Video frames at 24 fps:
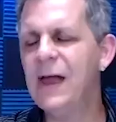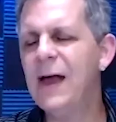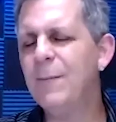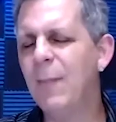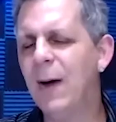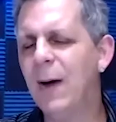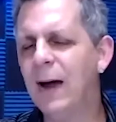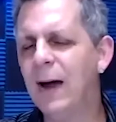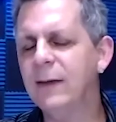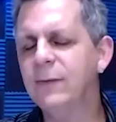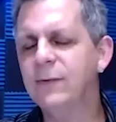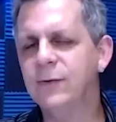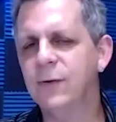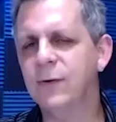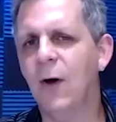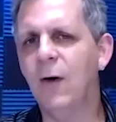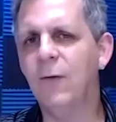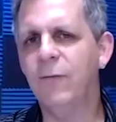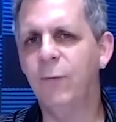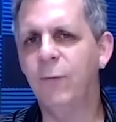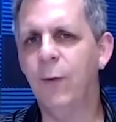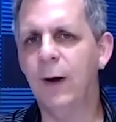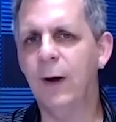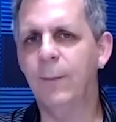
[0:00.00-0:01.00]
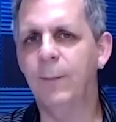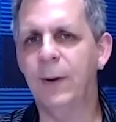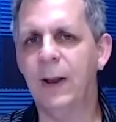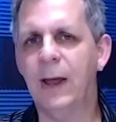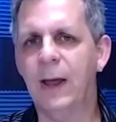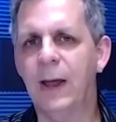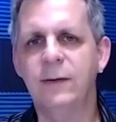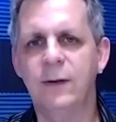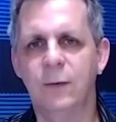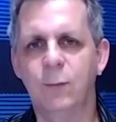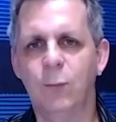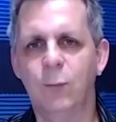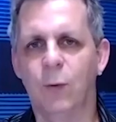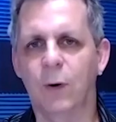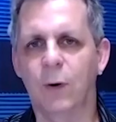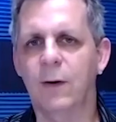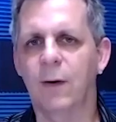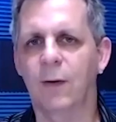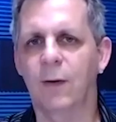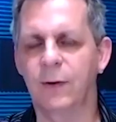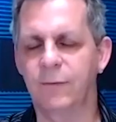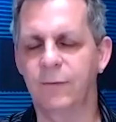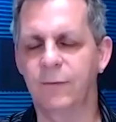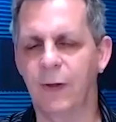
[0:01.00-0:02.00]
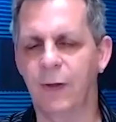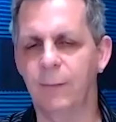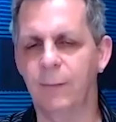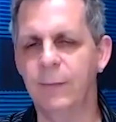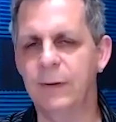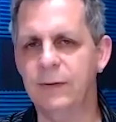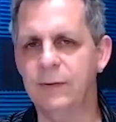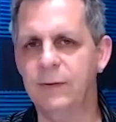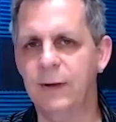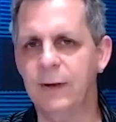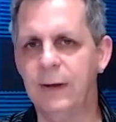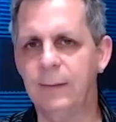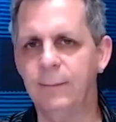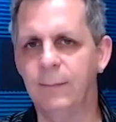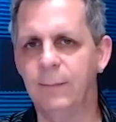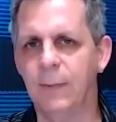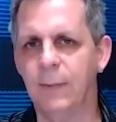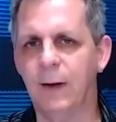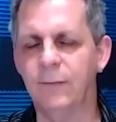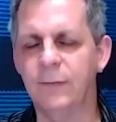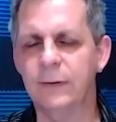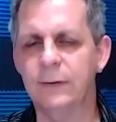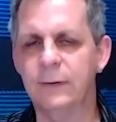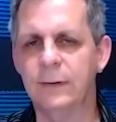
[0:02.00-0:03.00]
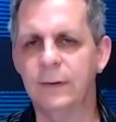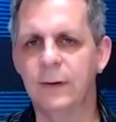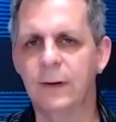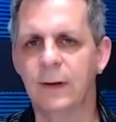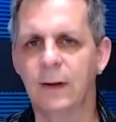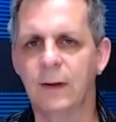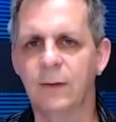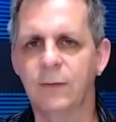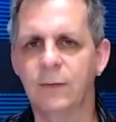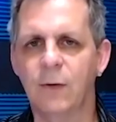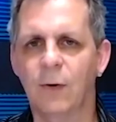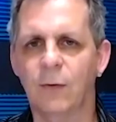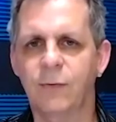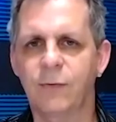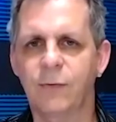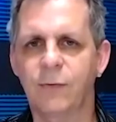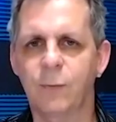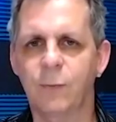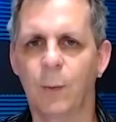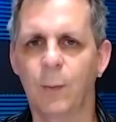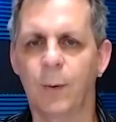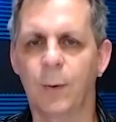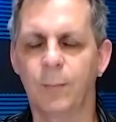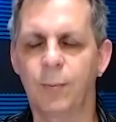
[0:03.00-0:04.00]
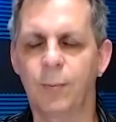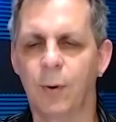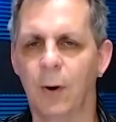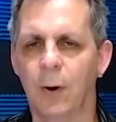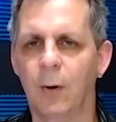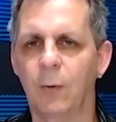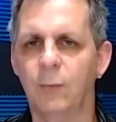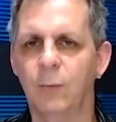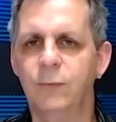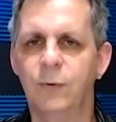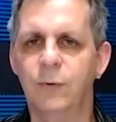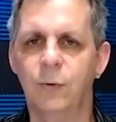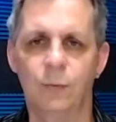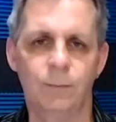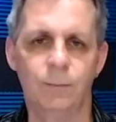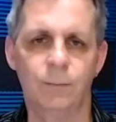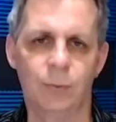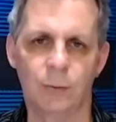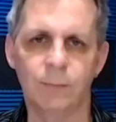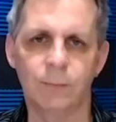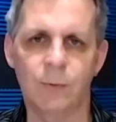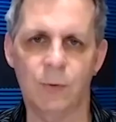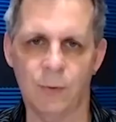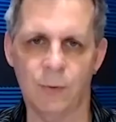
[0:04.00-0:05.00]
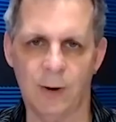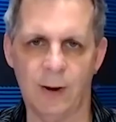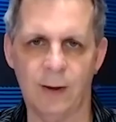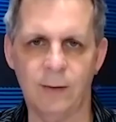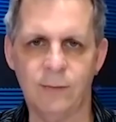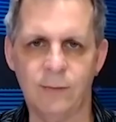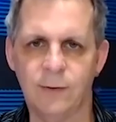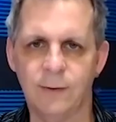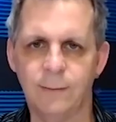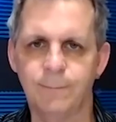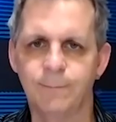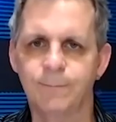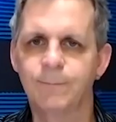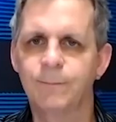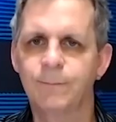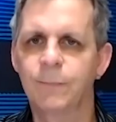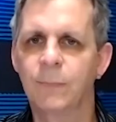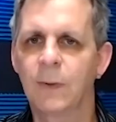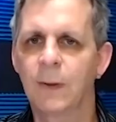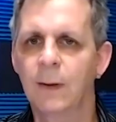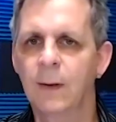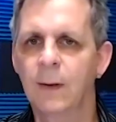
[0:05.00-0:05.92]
it's not my software, but I did work on the development team of it. Uh, it's called Storyboard Pro. Toon Boom creates it.